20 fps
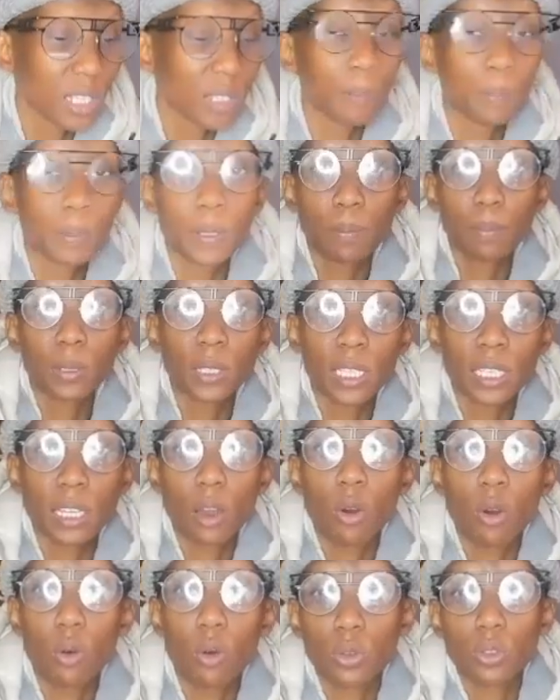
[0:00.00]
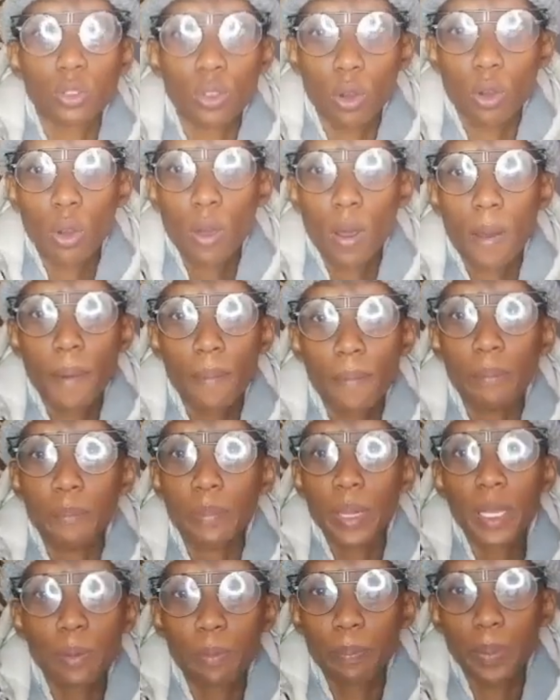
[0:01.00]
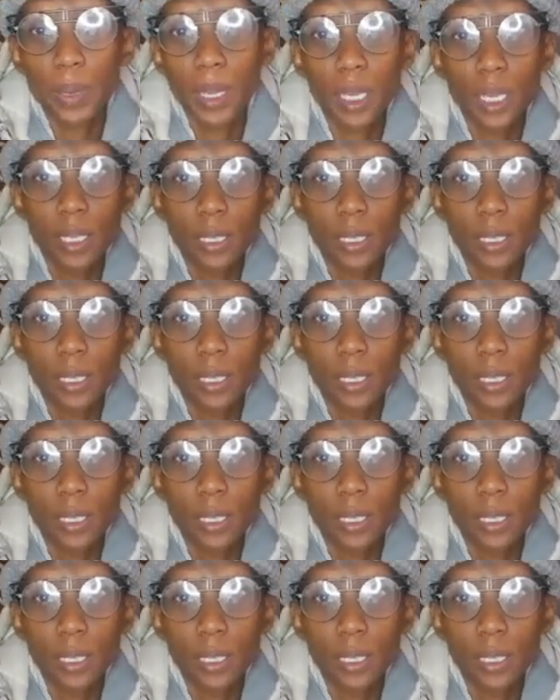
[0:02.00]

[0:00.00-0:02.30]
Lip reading: These are the people that are also been